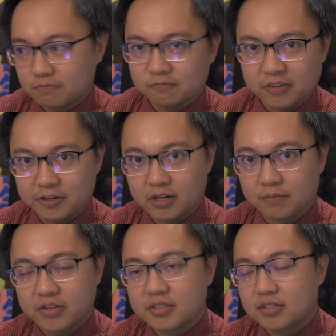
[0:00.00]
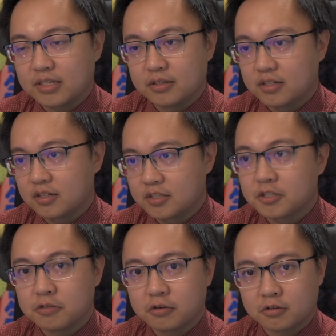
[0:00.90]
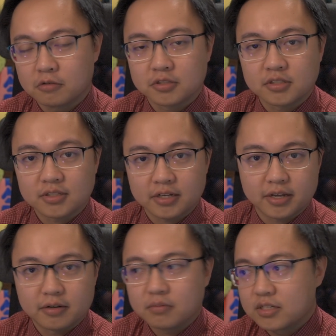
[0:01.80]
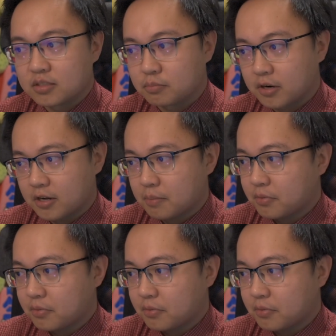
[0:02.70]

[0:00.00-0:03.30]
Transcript: very obvious, and tissue necrosis, again, is brought up.